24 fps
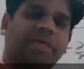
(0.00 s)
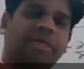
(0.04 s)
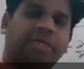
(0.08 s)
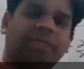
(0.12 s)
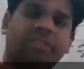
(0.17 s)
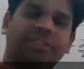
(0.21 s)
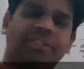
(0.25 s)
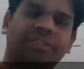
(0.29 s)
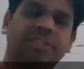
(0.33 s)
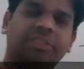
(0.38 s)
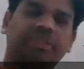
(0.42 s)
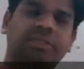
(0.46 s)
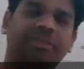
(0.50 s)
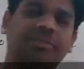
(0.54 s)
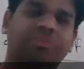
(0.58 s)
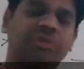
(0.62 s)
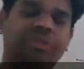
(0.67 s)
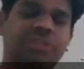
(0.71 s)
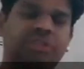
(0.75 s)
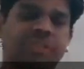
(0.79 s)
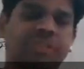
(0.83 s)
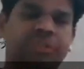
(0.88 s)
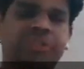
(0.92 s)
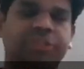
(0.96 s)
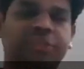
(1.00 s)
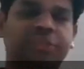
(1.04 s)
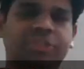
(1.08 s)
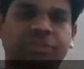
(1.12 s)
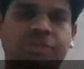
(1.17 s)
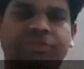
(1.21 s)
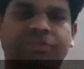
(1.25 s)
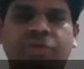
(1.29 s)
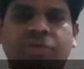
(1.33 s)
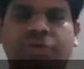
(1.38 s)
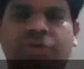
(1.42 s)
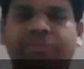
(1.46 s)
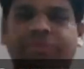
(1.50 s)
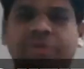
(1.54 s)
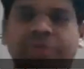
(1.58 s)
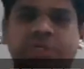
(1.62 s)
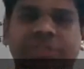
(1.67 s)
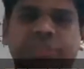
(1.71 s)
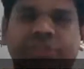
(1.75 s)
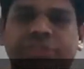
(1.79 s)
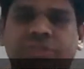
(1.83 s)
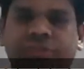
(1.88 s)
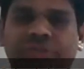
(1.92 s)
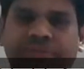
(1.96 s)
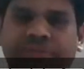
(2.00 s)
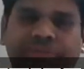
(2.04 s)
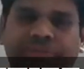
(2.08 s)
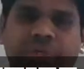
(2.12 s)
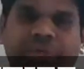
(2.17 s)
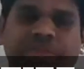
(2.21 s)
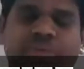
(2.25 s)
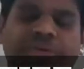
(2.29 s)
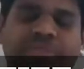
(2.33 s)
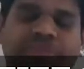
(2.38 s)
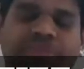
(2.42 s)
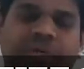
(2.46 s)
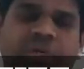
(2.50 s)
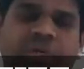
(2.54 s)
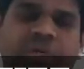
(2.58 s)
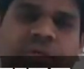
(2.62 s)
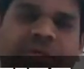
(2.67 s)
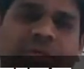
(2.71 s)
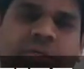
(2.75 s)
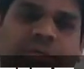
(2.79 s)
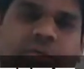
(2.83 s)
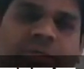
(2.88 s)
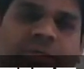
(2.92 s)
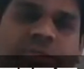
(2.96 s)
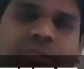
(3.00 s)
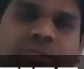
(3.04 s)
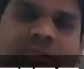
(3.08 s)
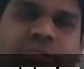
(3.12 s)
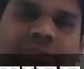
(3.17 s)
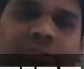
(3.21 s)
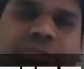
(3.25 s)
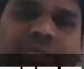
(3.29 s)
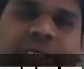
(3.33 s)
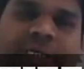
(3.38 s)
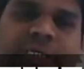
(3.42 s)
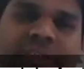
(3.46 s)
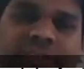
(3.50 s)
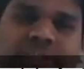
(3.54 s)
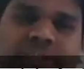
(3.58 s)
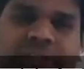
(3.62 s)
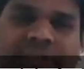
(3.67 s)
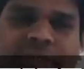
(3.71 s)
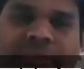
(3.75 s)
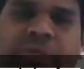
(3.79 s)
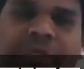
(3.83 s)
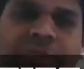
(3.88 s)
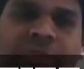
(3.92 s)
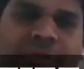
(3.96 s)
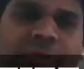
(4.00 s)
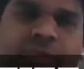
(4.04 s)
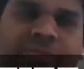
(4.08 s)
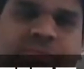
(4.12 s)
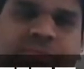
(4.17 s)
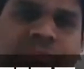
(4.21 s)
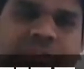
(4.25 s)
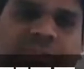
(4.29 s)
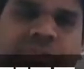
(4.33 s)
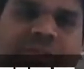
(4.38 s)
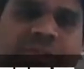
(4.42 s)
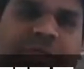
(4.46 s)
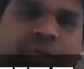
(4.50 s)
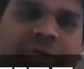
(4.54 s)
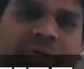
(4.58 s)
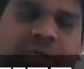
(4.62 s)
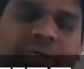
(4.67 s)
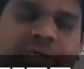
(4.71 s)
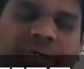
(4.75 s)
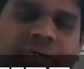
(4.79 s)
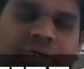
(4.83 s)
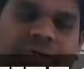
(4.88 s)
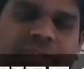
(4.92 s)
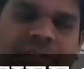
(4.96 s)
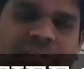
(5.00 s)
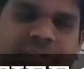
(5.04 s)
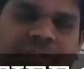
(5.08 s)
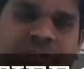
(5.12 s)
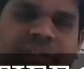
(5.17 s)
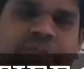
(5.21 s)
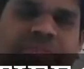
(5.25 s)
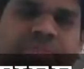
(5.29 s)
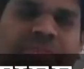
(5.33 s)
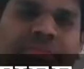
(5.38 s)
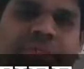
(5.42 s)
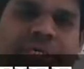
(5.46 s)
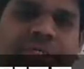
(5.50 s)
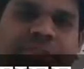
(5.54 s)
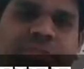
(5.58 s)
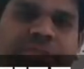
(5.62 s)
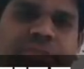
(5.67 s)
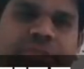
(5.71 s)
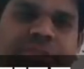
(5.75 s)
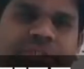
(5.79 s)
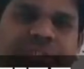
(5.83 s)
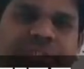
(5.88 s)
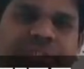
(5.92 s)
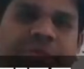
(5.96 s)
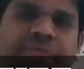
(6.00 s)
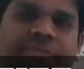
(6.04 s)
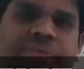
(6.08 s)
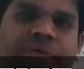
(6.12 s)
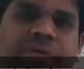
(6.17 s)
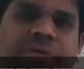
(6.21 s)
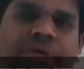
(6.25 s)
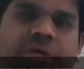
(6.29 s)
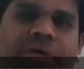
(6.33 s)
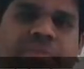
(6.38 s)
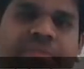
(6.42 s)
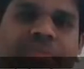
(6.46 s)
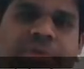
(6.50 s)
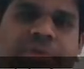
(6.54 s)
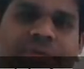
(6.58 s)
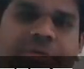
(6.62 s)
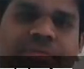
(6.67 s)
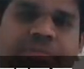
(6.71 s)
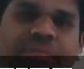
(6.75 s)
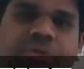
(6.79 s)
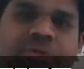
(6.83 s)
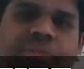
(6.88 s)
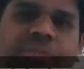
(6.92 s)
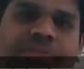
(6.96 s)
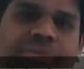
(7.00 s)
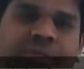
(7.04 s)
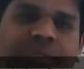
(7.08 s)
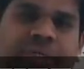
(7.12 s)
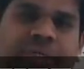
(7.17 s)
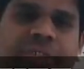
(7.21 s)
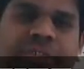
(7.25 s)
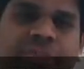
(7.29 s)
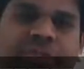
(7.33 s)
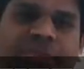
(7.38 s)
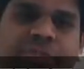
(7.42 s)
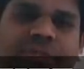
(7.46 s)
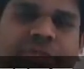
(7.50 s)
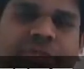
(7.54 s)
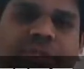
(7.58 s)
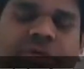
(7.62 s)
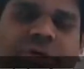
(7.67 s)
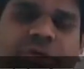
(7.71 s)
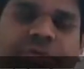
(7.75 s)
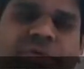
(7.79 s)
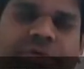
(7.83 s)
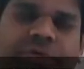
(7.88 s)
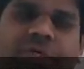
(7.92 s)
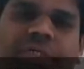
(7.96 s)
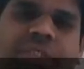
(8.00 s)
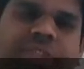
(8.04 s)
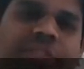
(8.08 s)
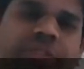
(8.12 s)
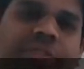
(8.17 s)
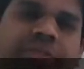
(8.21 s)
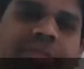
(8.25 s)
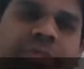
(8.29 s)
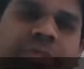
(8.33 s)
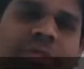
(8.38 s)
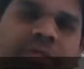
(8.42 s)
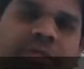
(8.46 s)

Potential energy of the configuration should be minimum. Then it's a stable equilibrium position. A system tries to achieve a minimum possible energy of the configuration.